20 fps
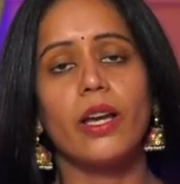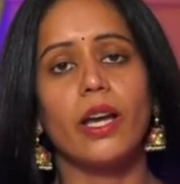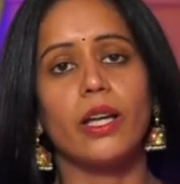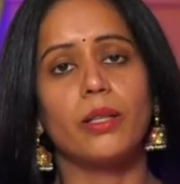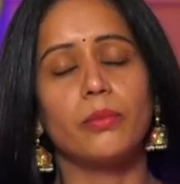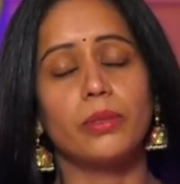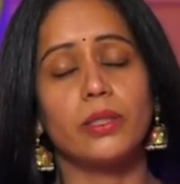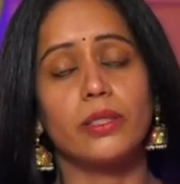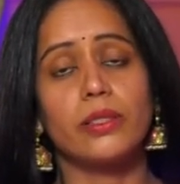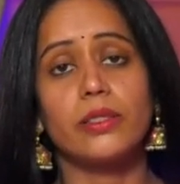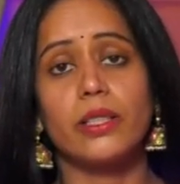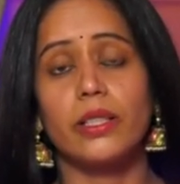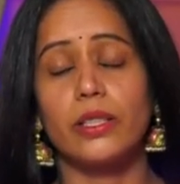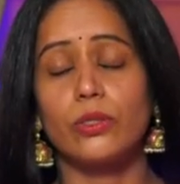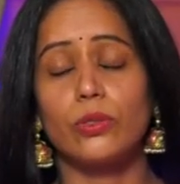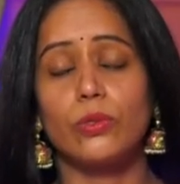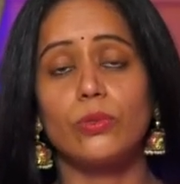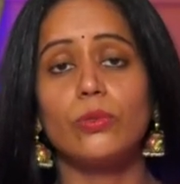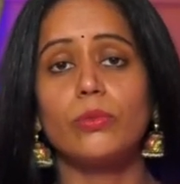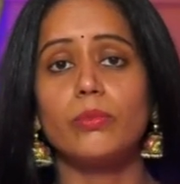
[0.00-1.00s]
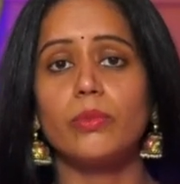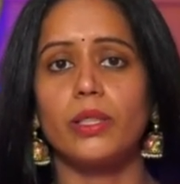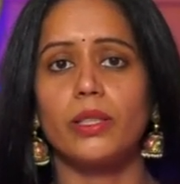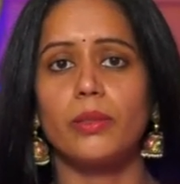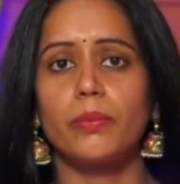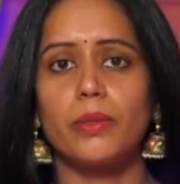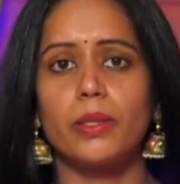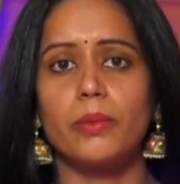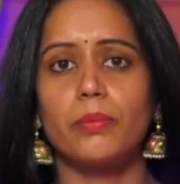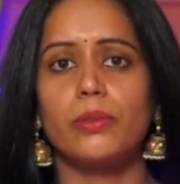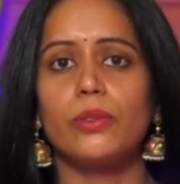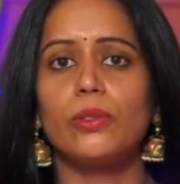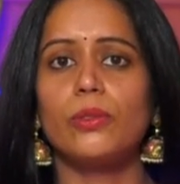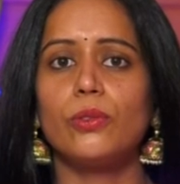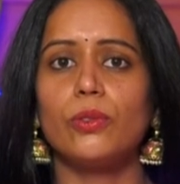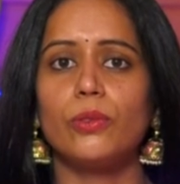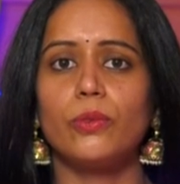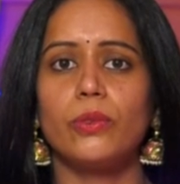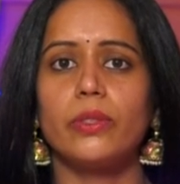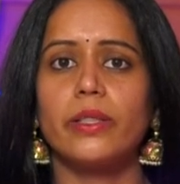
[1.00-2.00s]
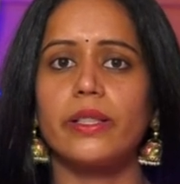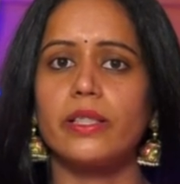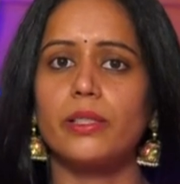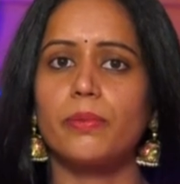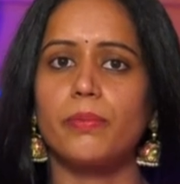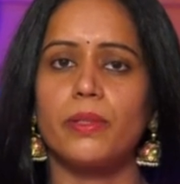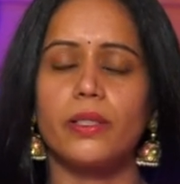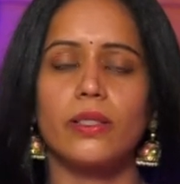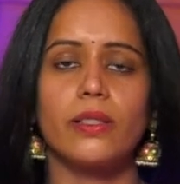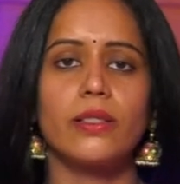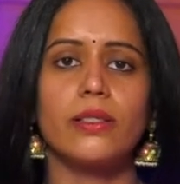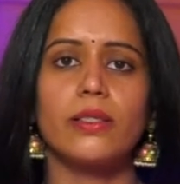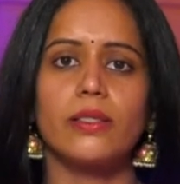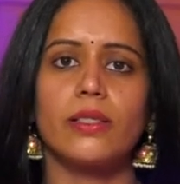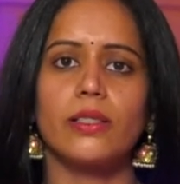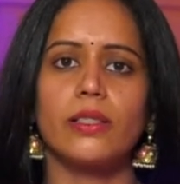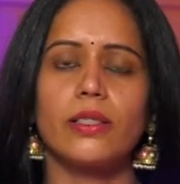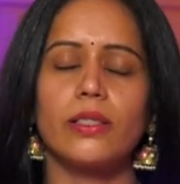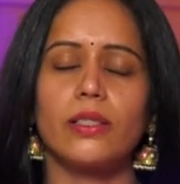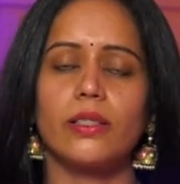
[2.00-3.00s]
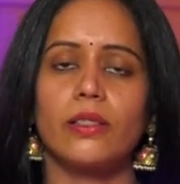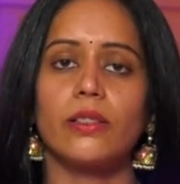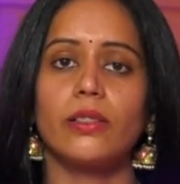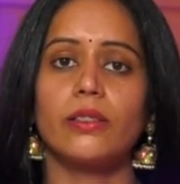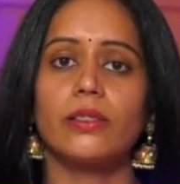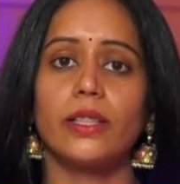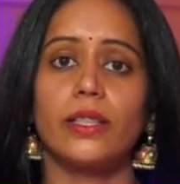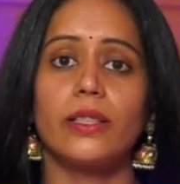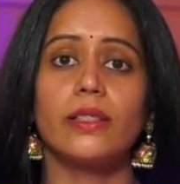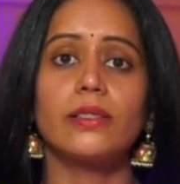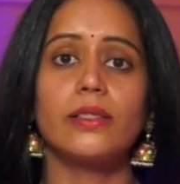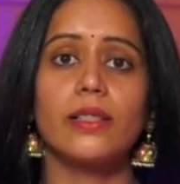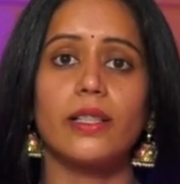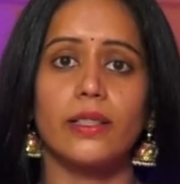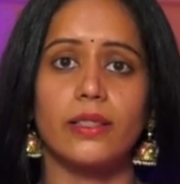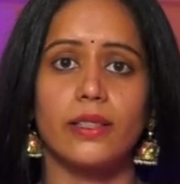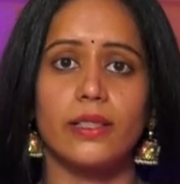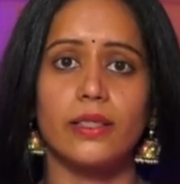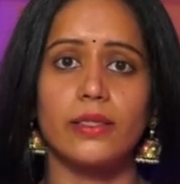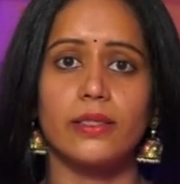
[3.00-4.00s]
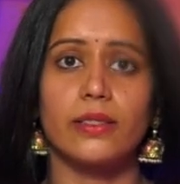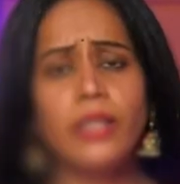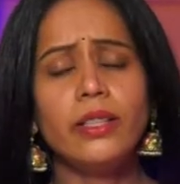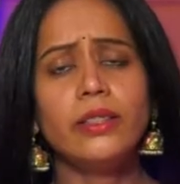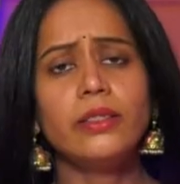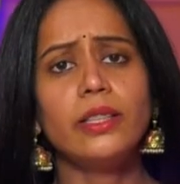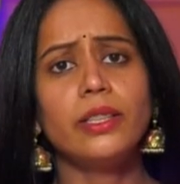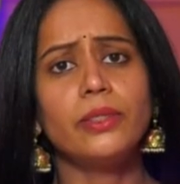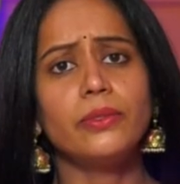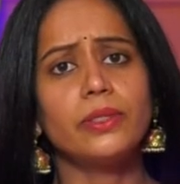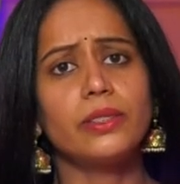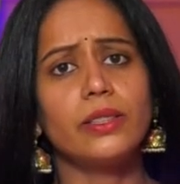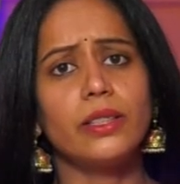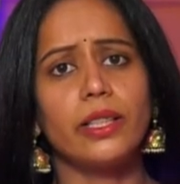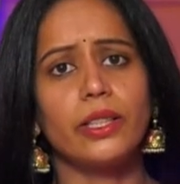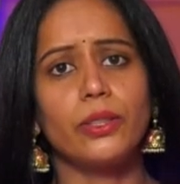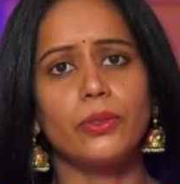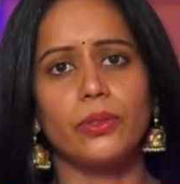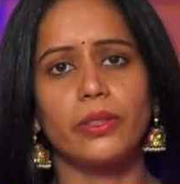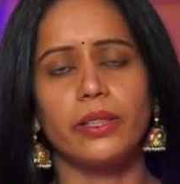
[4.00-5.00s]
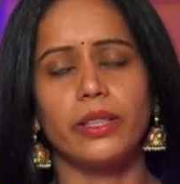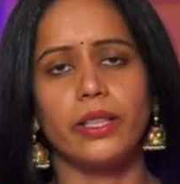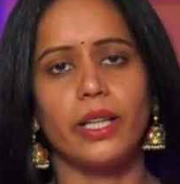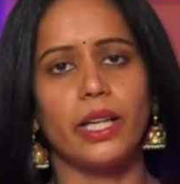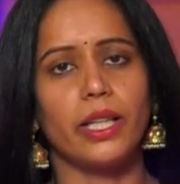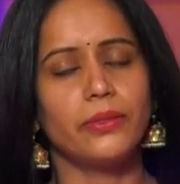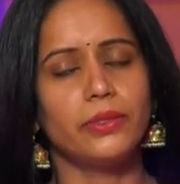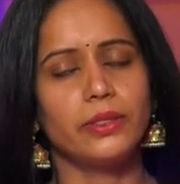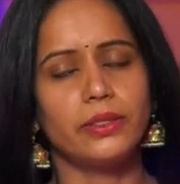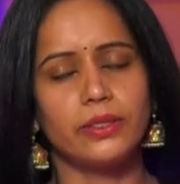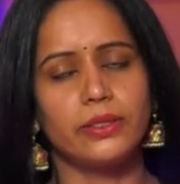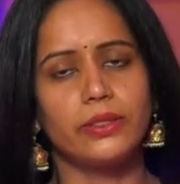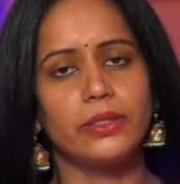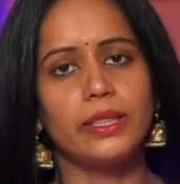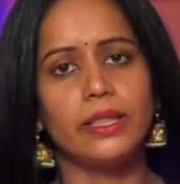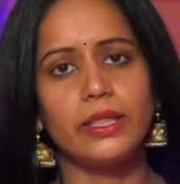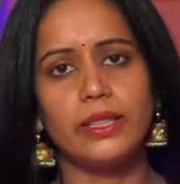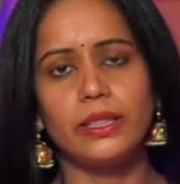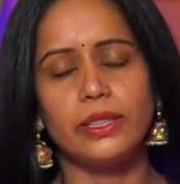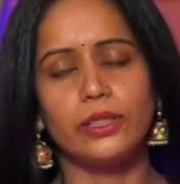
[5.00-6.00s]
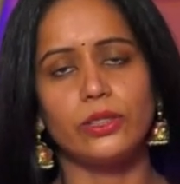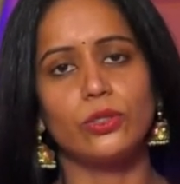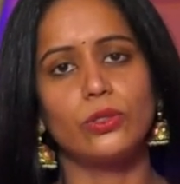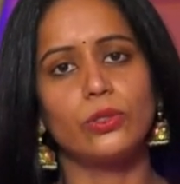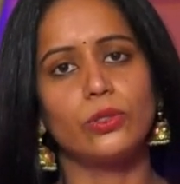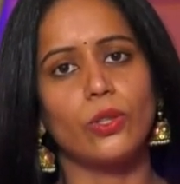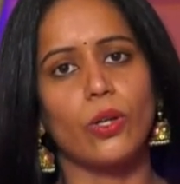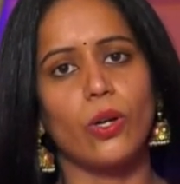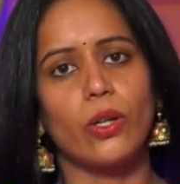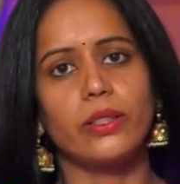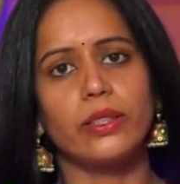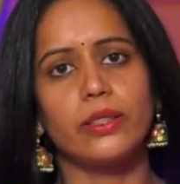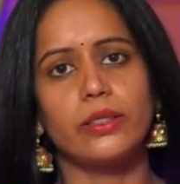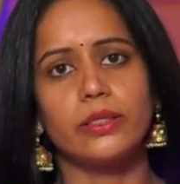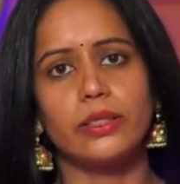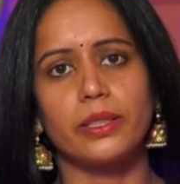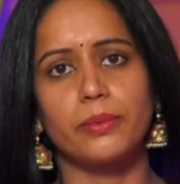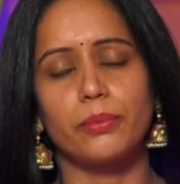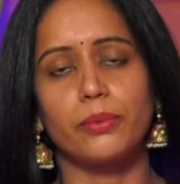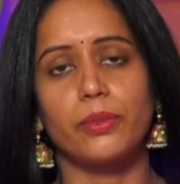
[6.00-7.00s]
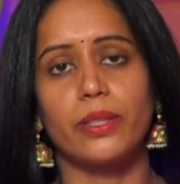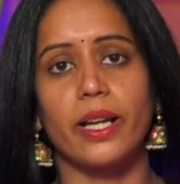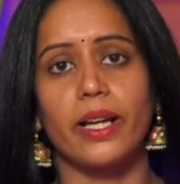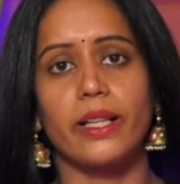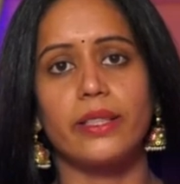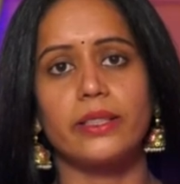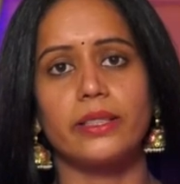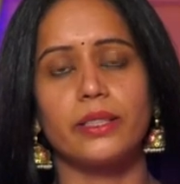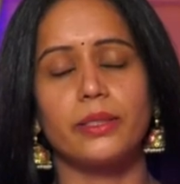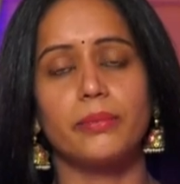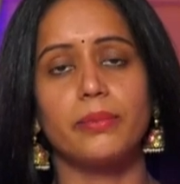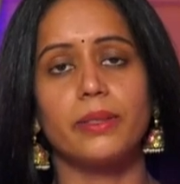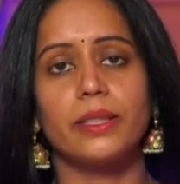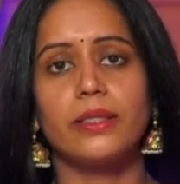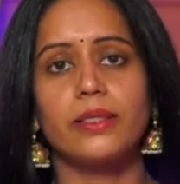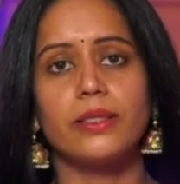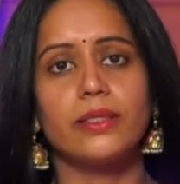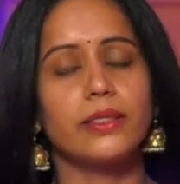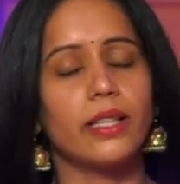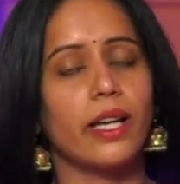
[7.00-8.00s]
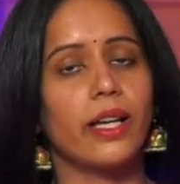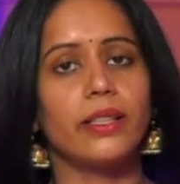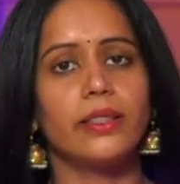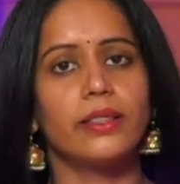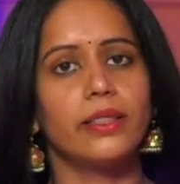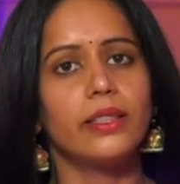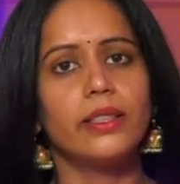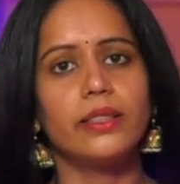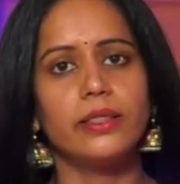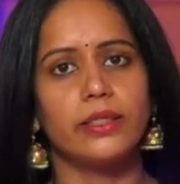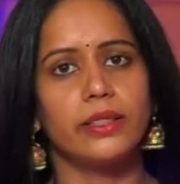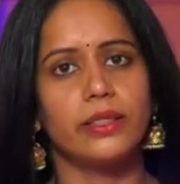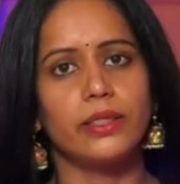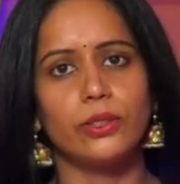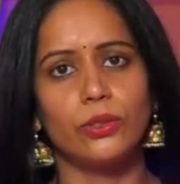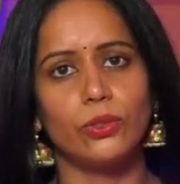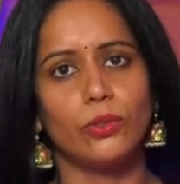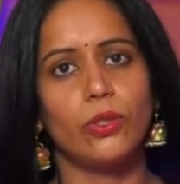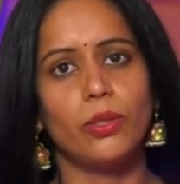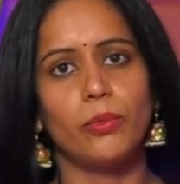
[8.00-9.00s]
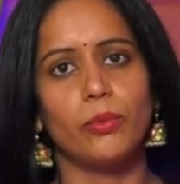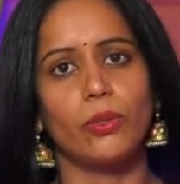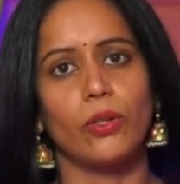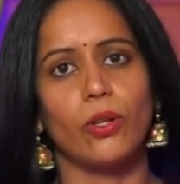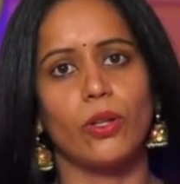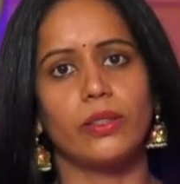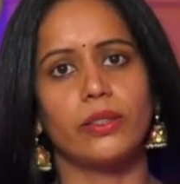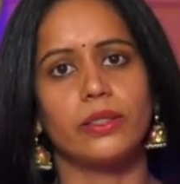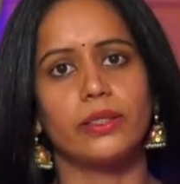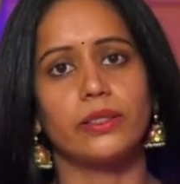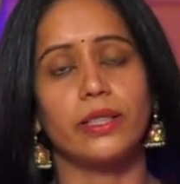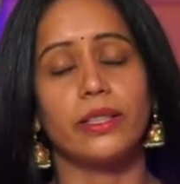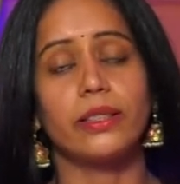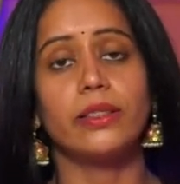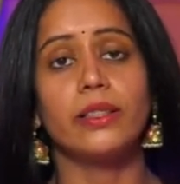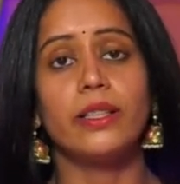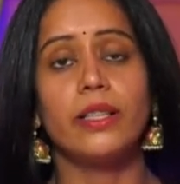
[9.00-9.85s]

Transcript: And because there are too many people who were experiencing things like this, and I was like, okay, I was really shocked and surprised because I really didn't know about all this.